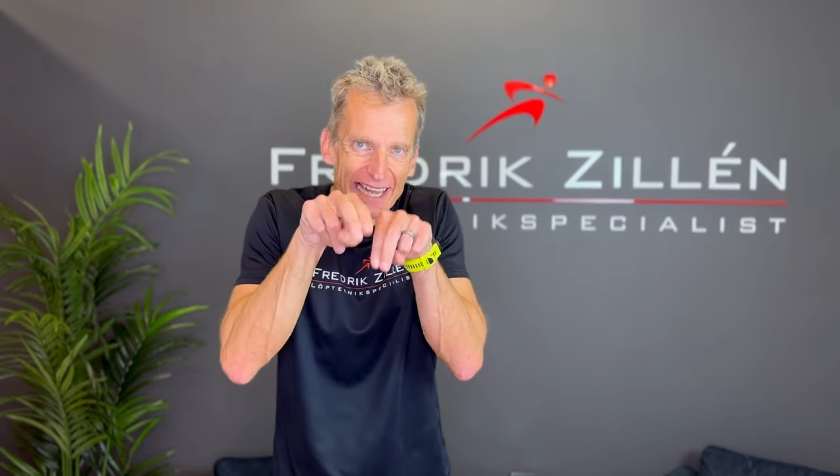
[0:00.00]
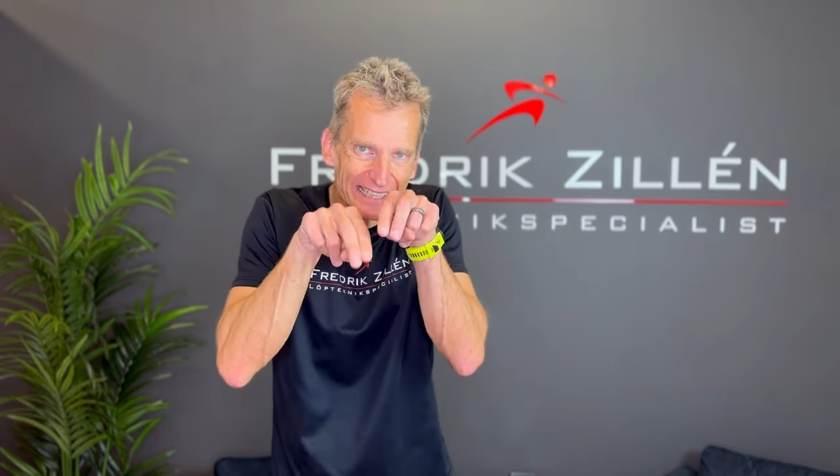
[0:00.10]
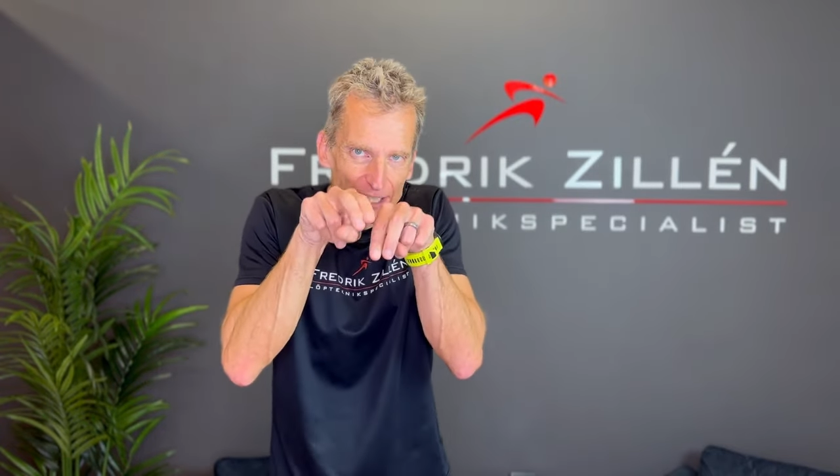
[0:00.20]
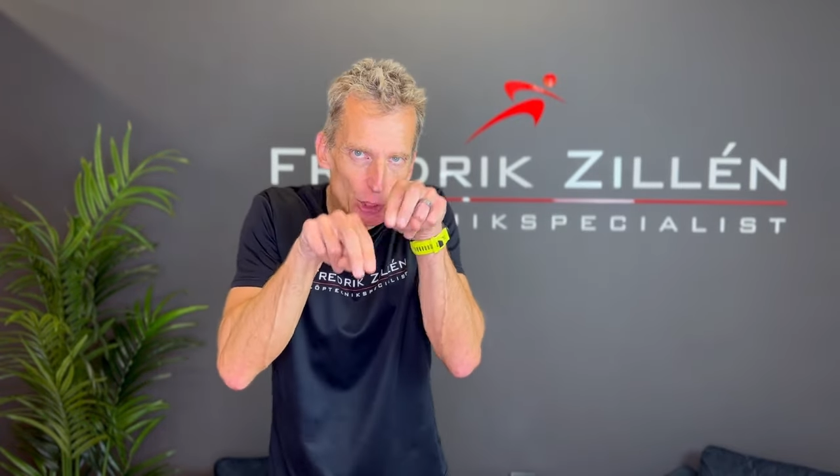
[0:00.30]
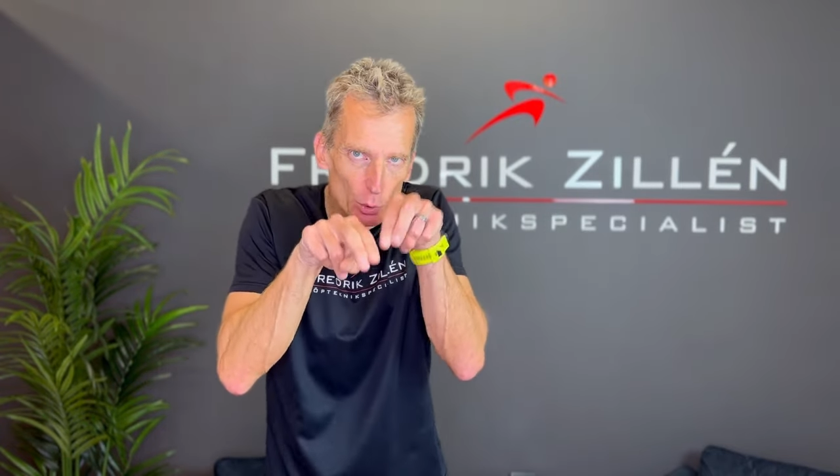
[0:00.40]

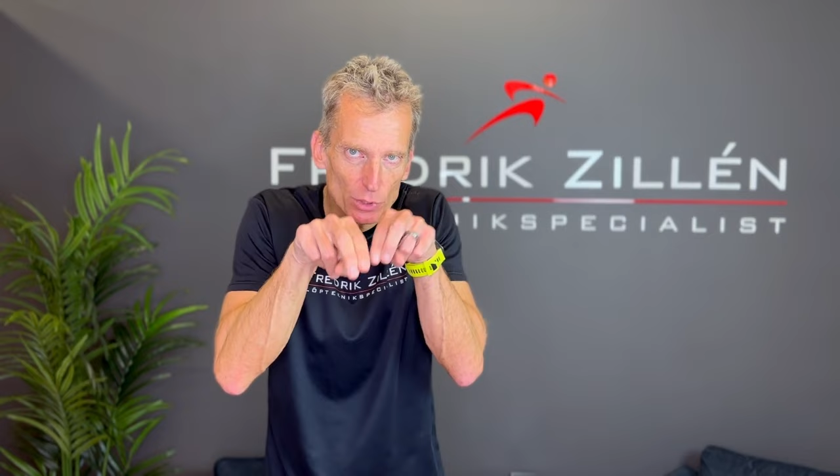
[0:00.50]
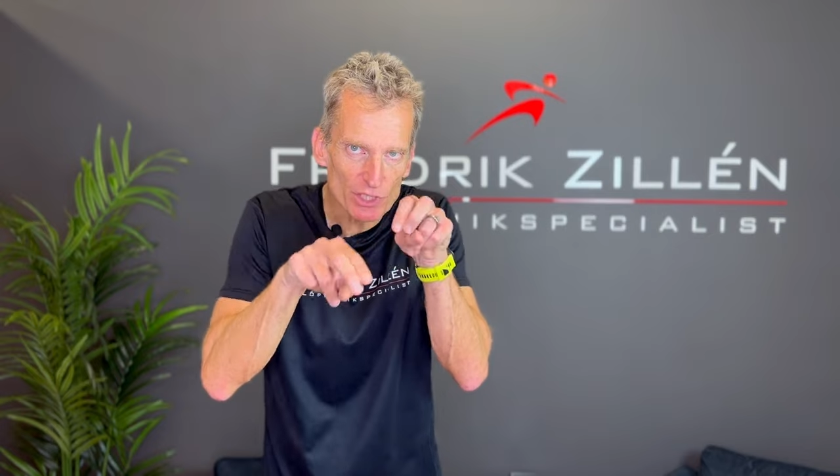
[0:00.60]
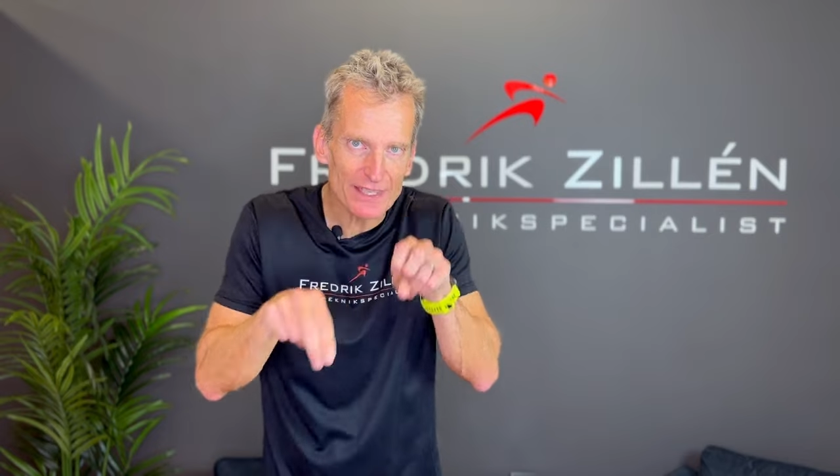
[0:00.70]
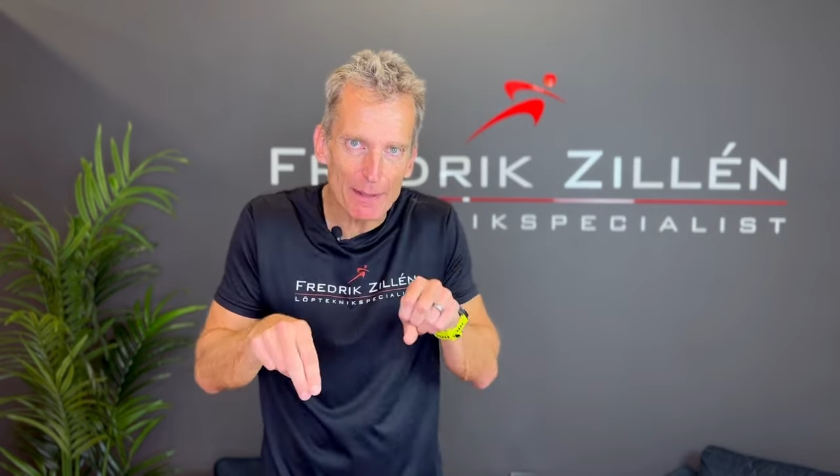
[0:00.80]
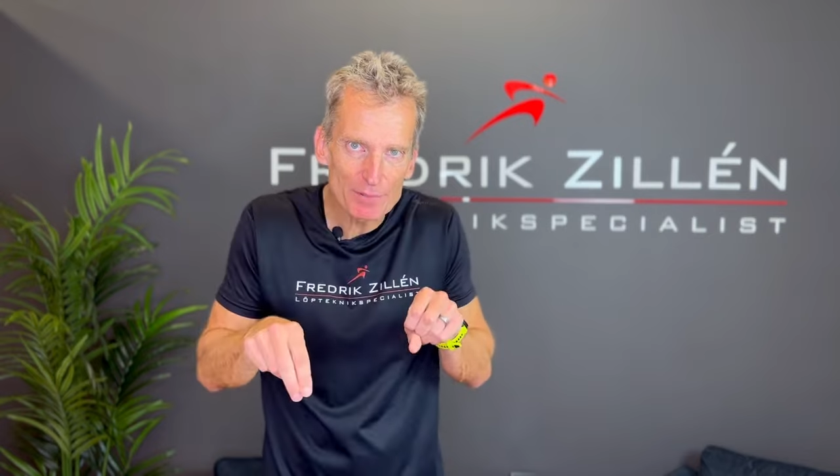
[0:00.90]
tiny
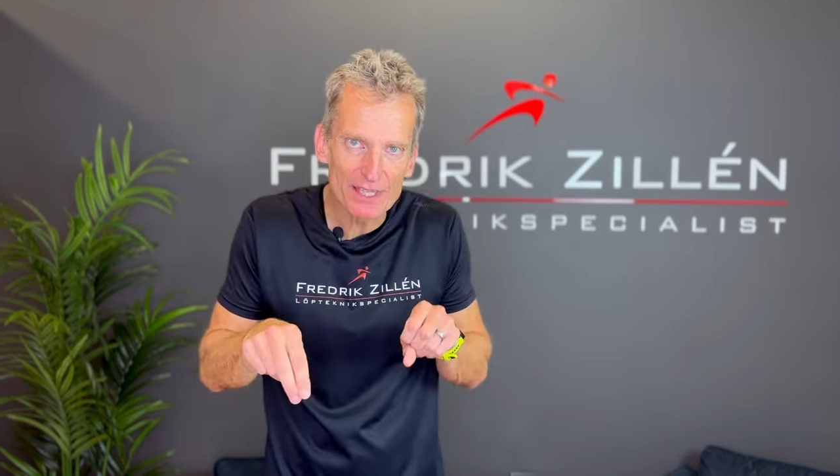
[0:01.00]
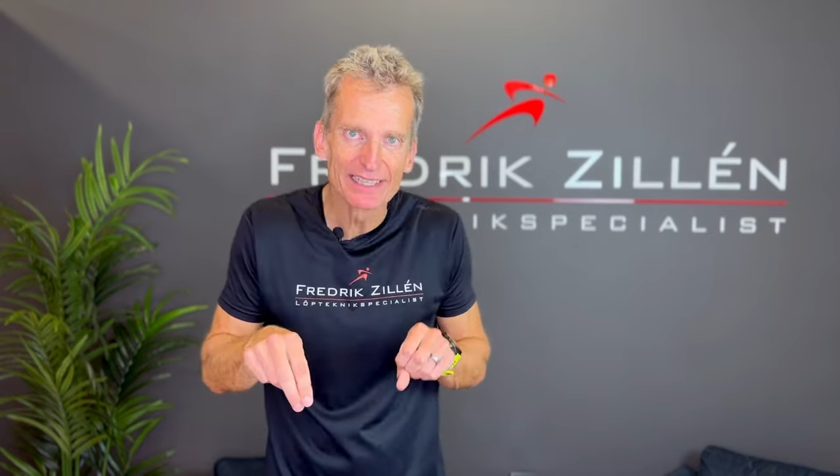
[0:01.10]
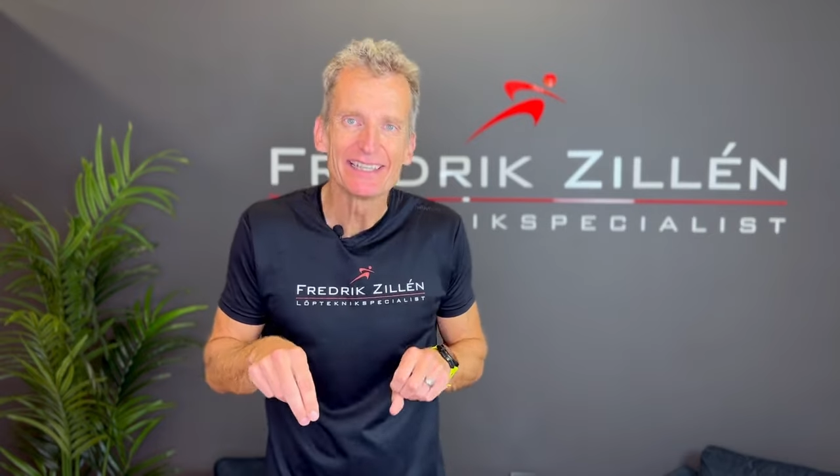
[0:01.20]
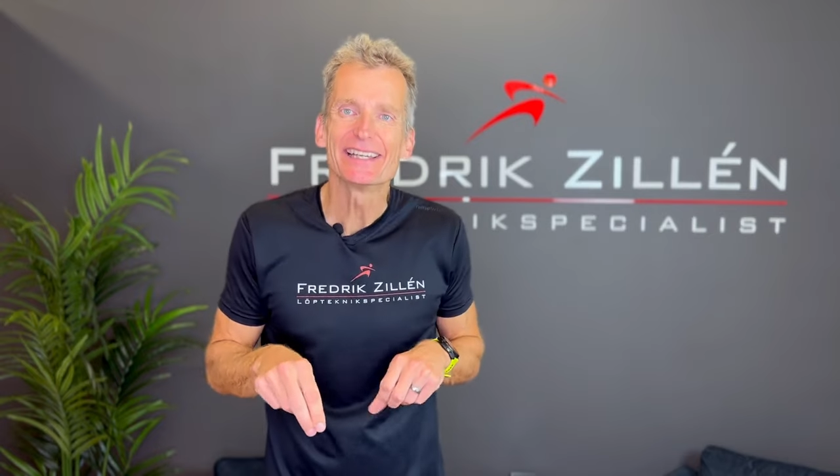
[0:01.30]
short steps,